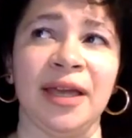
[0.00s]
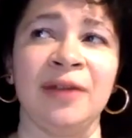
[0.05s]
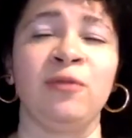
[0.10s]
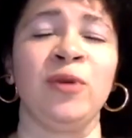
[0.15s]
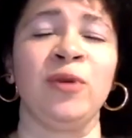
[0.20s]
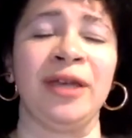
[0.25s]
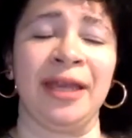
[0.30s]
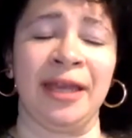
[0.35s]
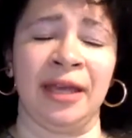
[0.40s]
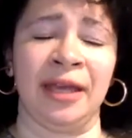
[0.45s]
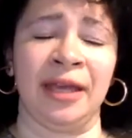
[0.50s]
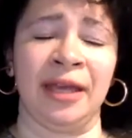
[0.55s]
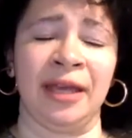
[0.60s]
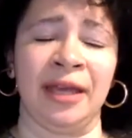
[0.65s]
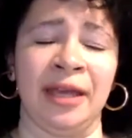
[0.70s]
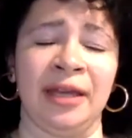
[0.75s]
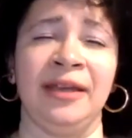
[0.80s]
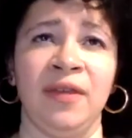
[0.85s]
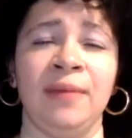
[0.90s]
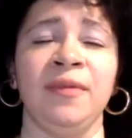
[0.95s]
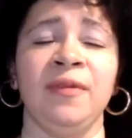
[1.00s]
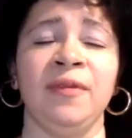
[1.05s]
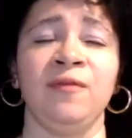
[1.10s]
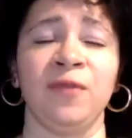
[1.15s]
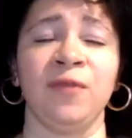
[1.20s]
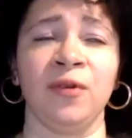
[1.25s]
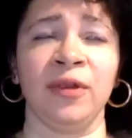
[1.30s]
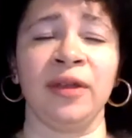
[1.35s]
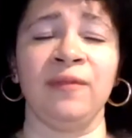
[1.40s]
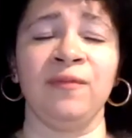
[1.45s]
if we can't give them
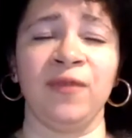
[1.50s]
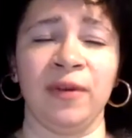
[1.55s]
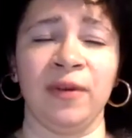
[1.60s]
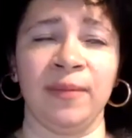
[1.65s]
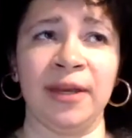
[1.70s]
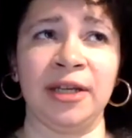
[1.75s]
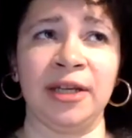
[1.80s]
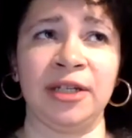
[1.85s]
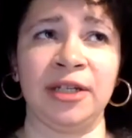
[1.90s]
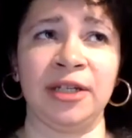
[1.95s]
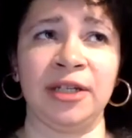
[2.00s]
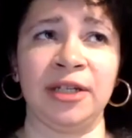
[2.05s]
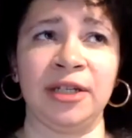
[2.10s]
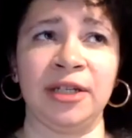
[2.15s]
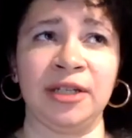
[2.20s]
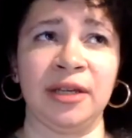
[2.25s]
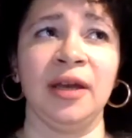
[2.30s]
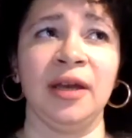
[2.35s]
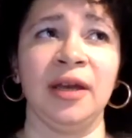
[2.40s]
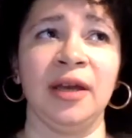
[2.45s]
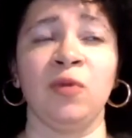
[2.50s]
the full information.